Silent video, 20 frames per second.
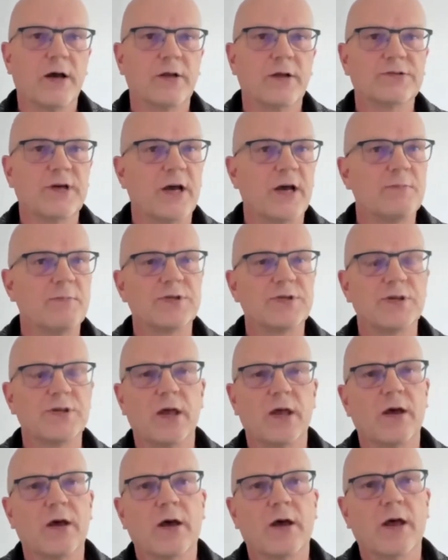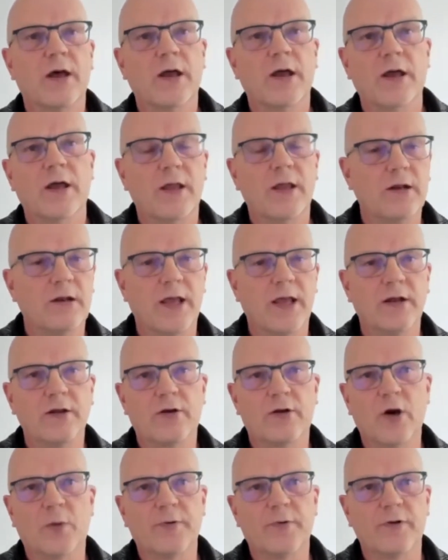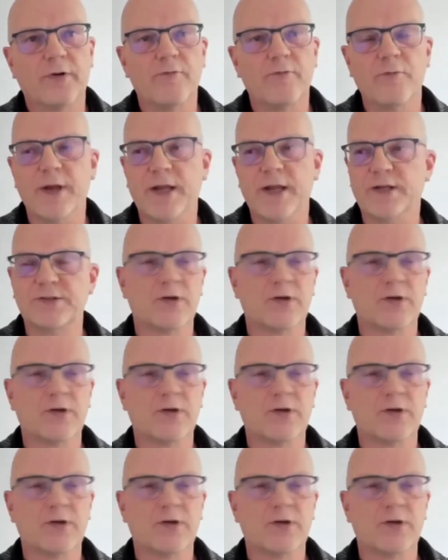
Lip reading: times in a couple of weeks.